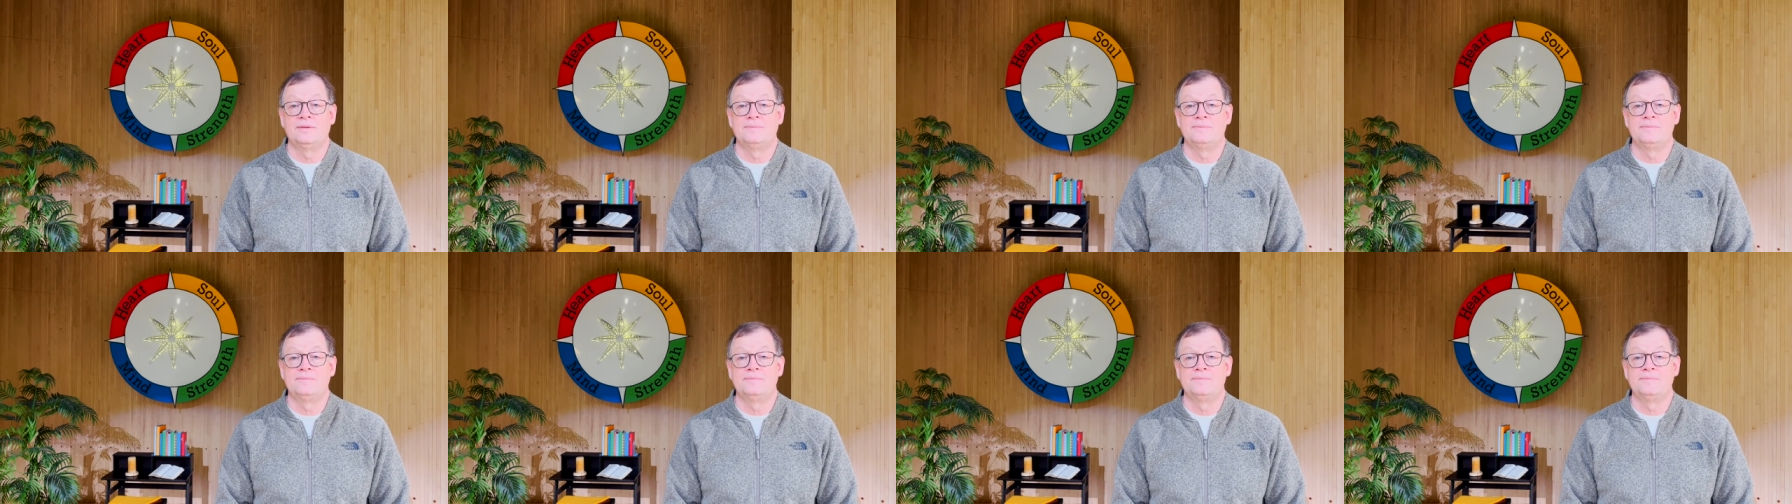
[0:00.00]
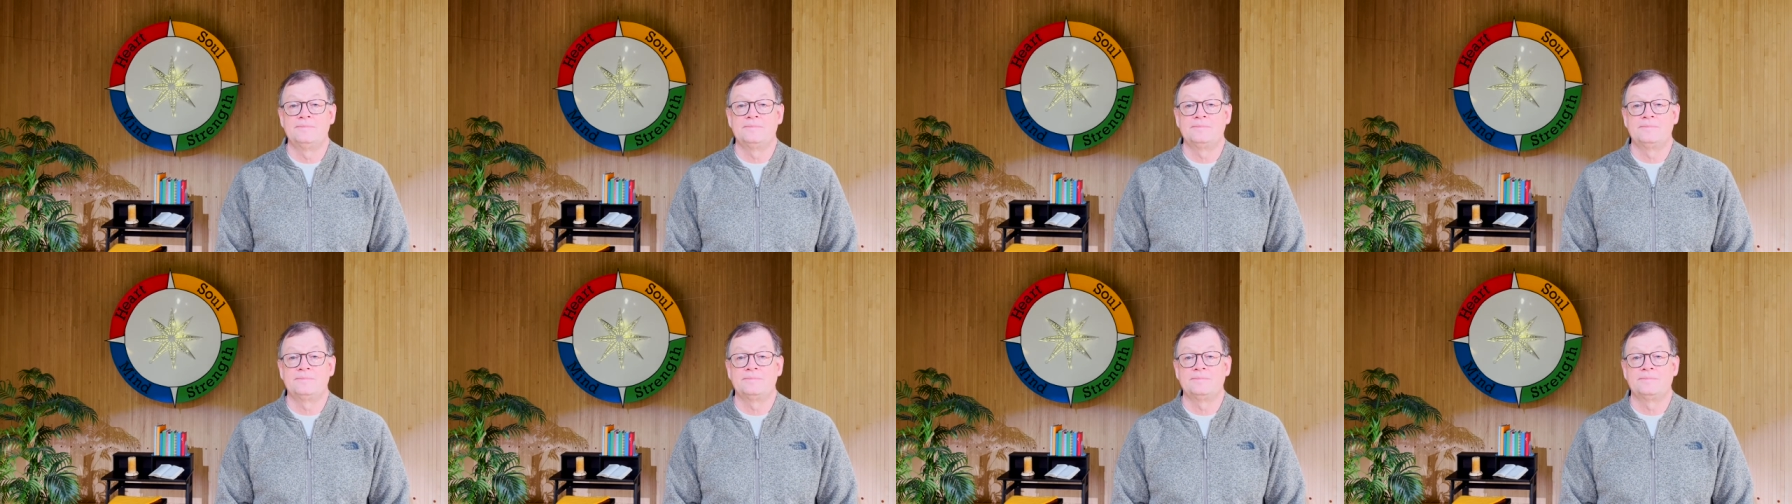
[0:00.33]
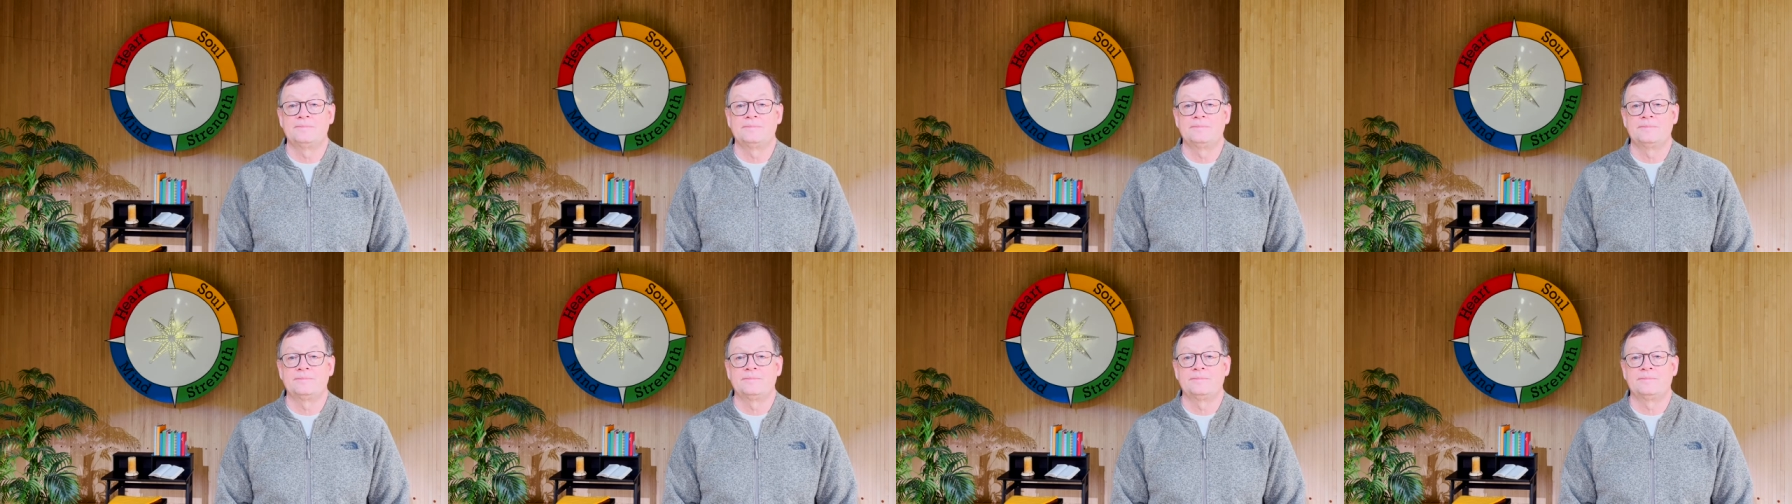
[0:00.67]

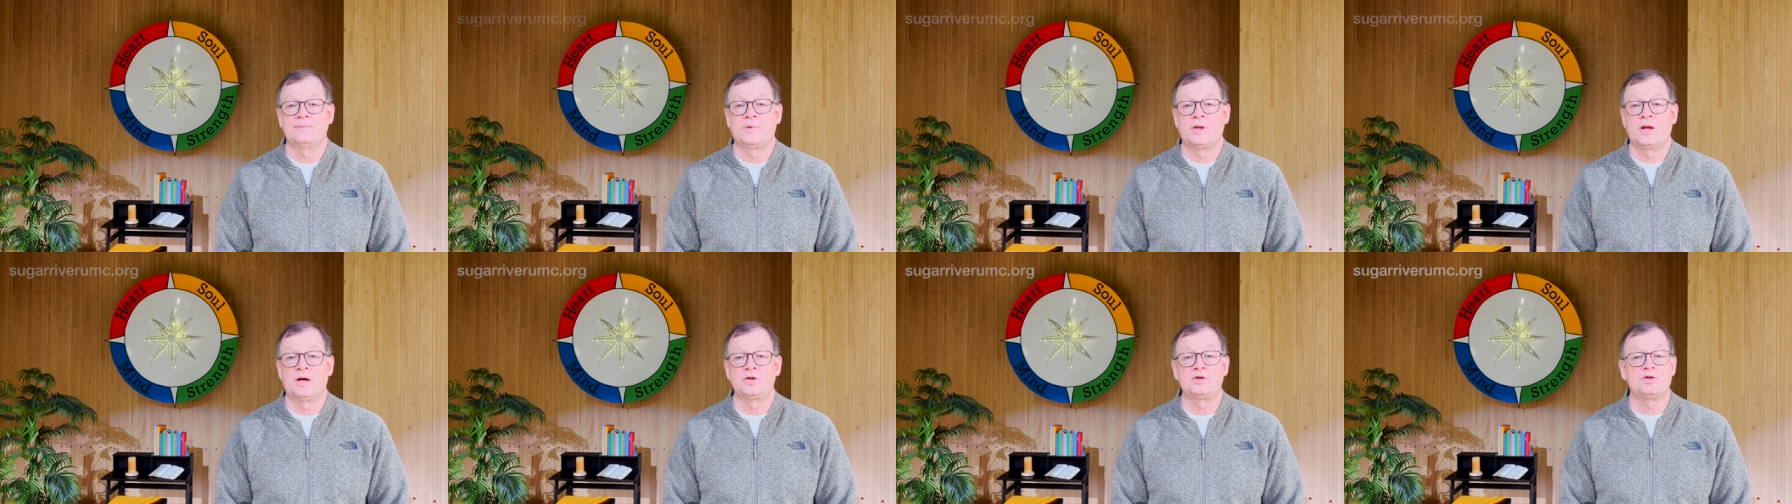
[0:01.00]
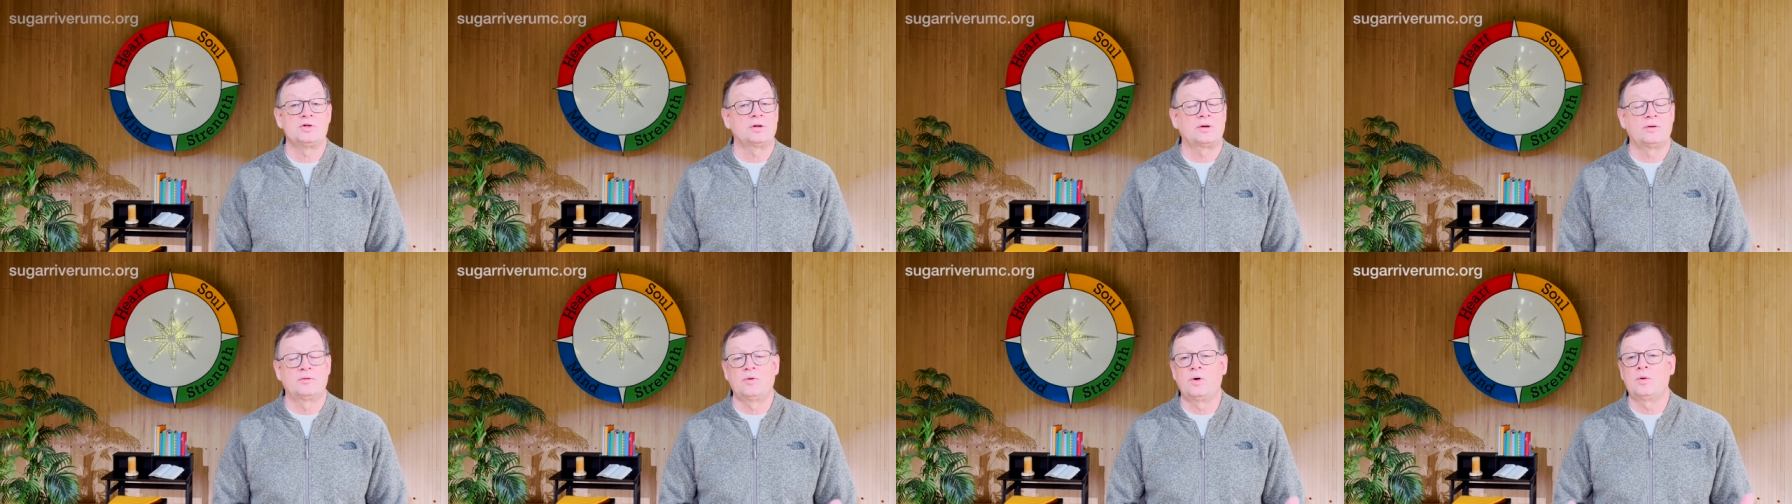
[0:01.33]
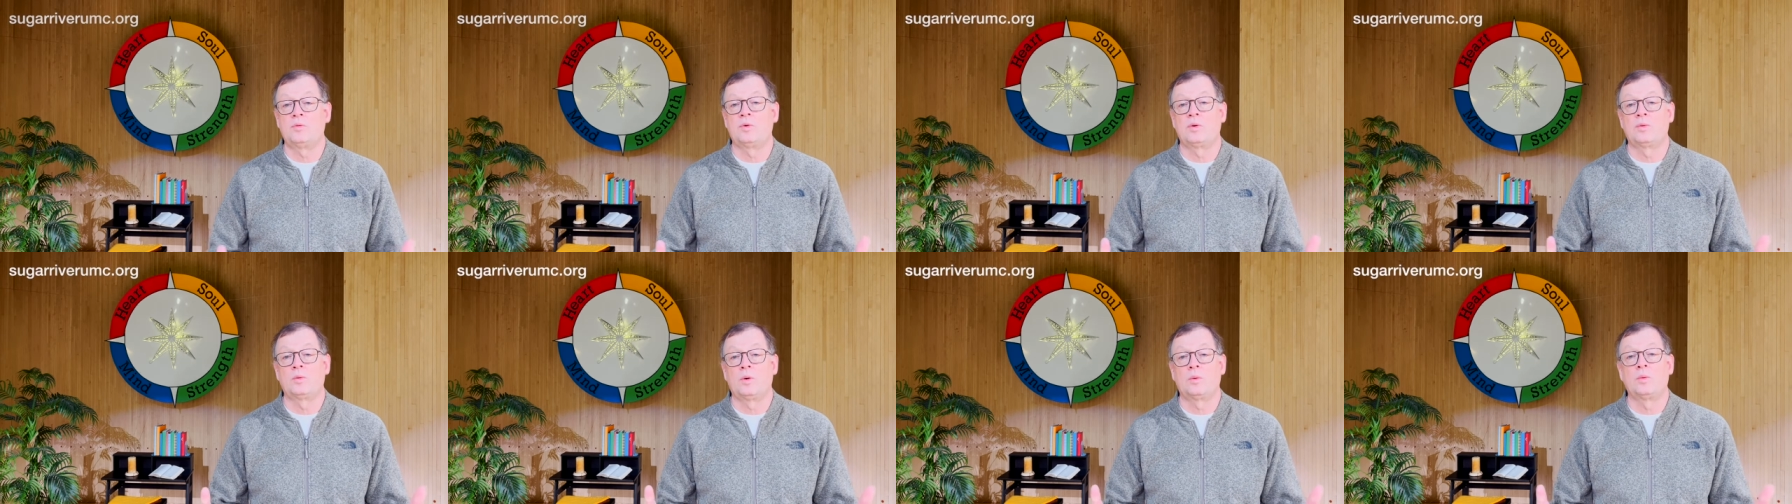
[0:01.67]
At Sugar
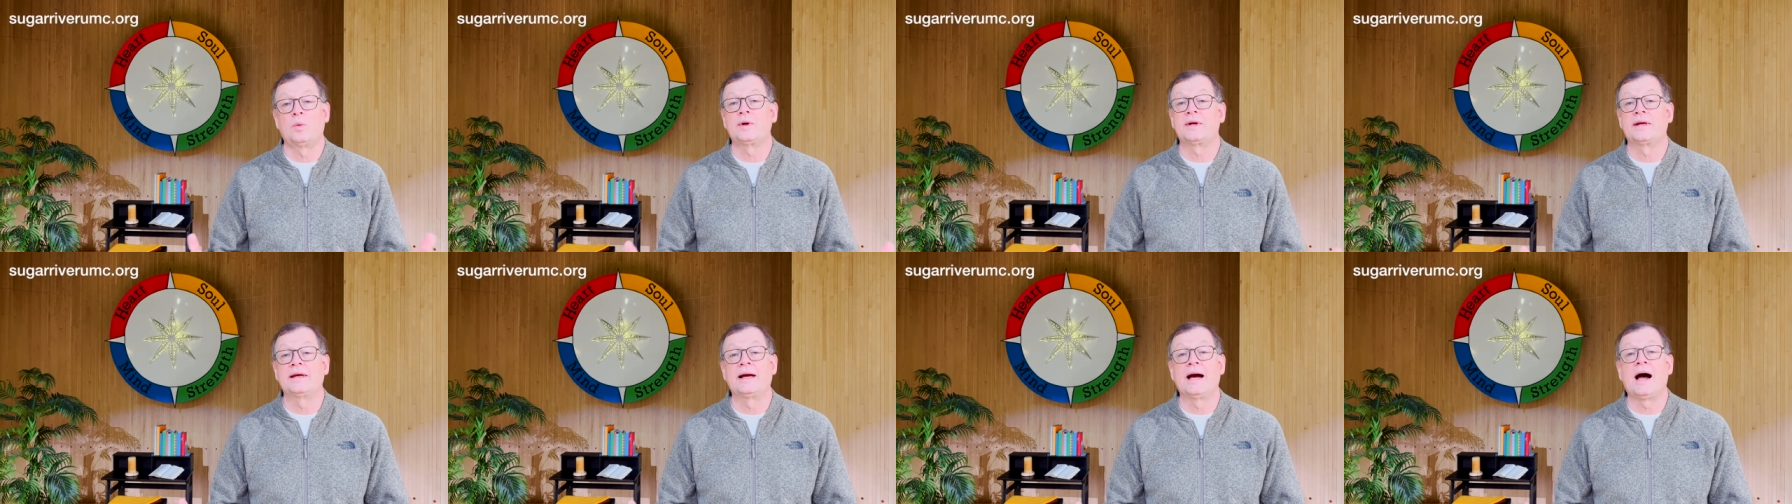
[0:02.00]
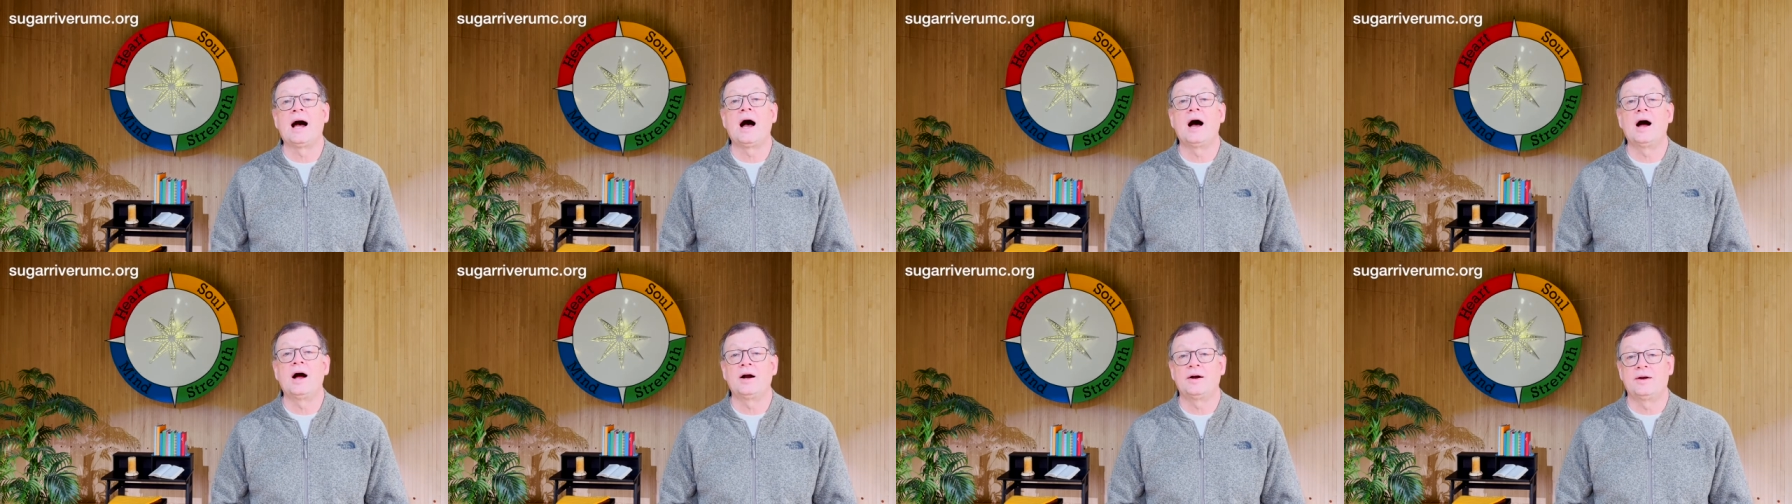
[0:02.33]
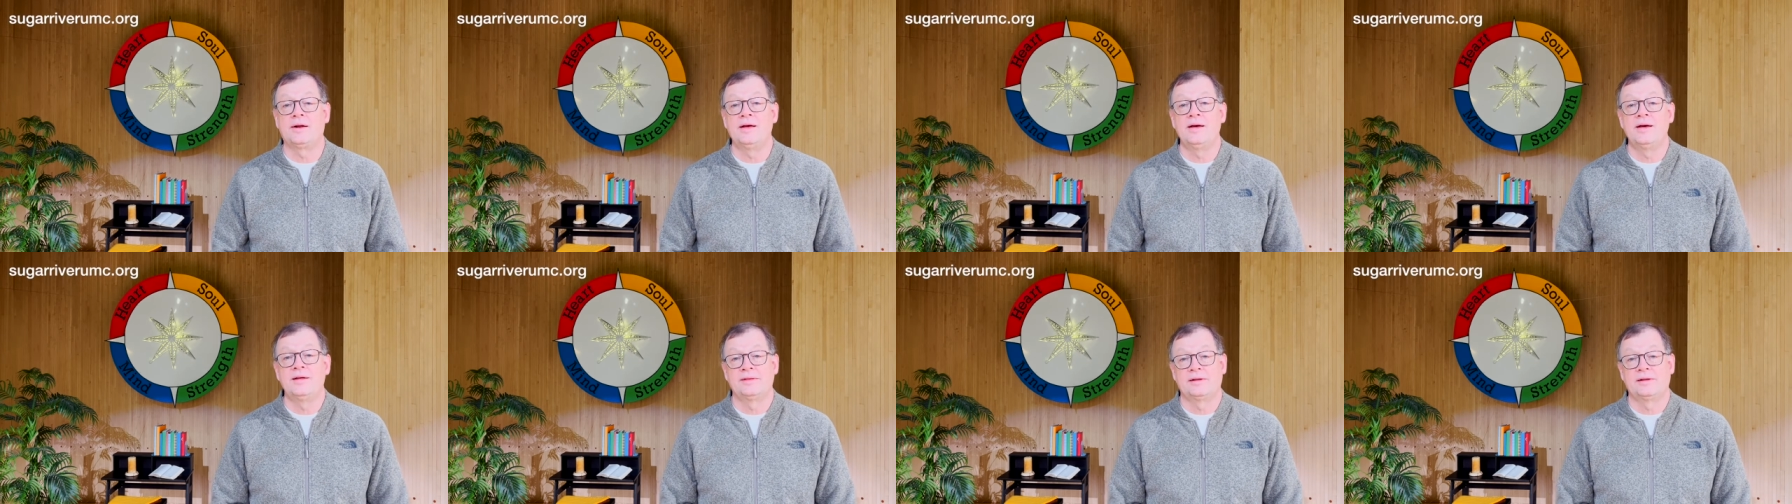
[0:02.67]
we're working hard,